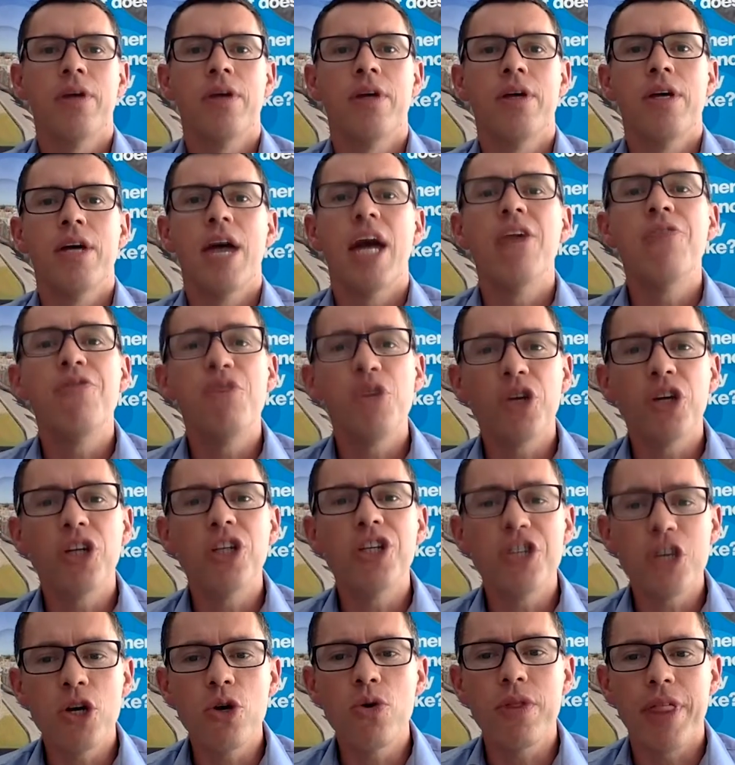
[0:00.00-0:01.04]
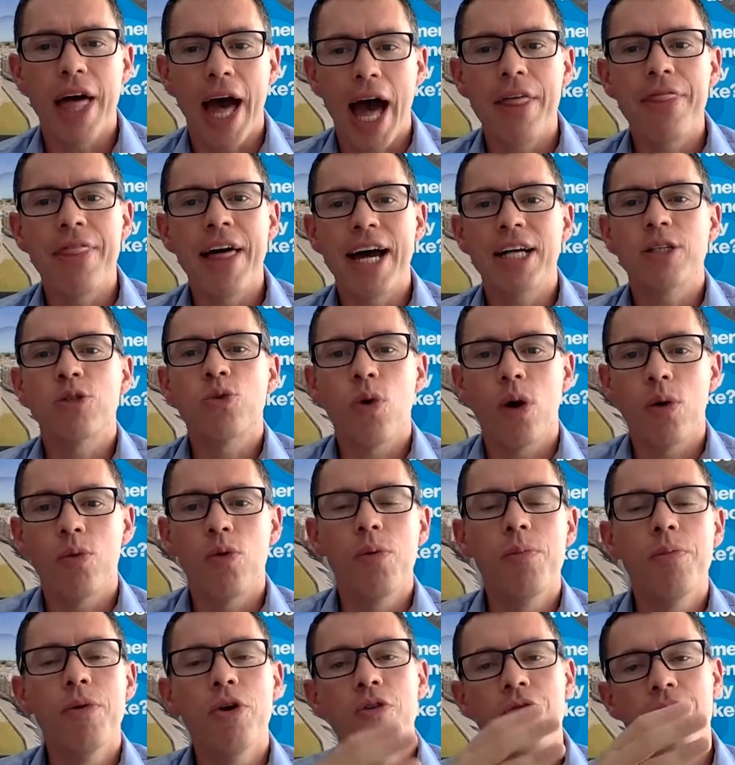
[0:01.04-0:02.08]
And if you can do that, that's what will
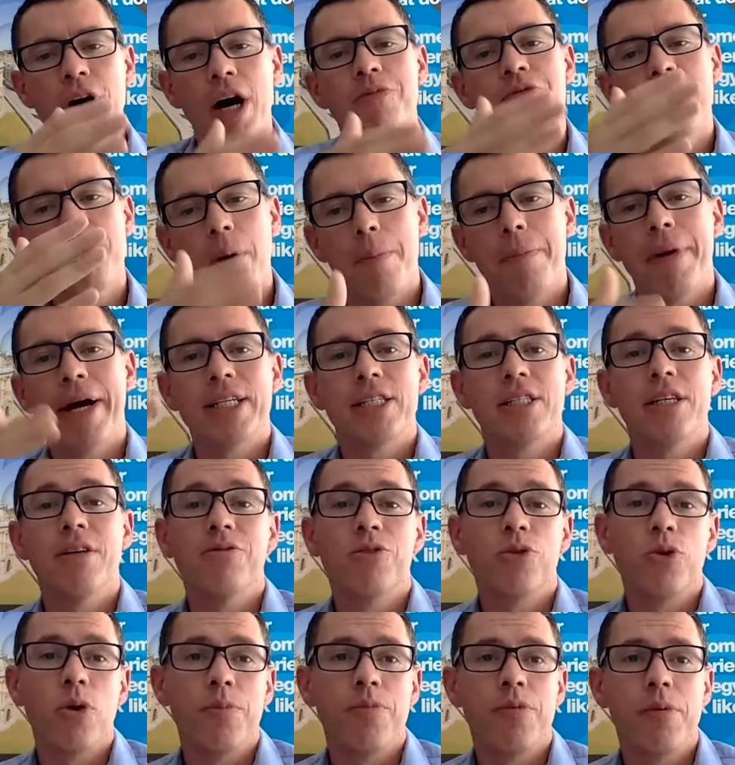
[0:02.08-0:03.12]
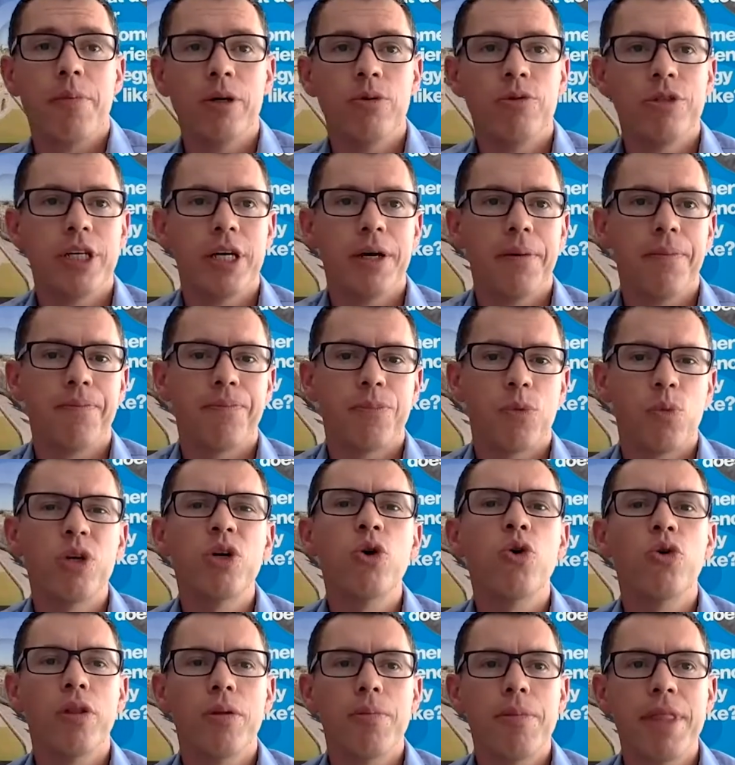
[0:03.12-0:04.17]
move up from a passive to a promoter. We
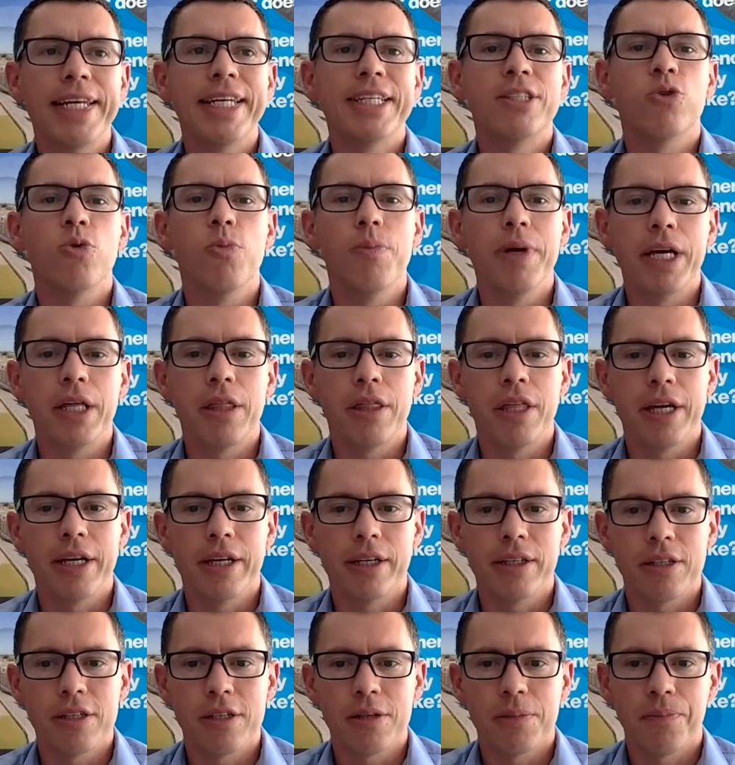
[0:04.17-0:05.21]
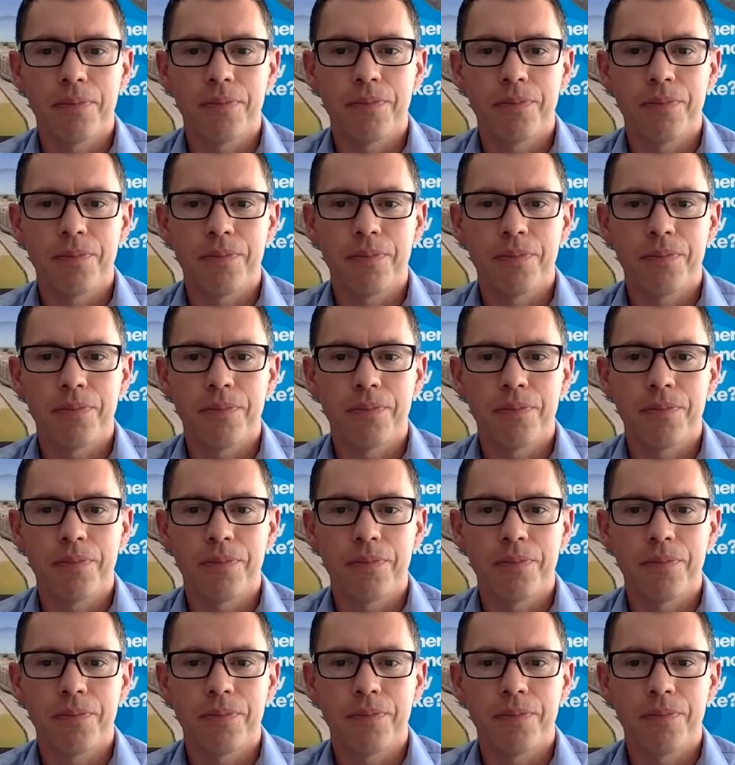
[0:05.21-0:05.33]
call them the little big things.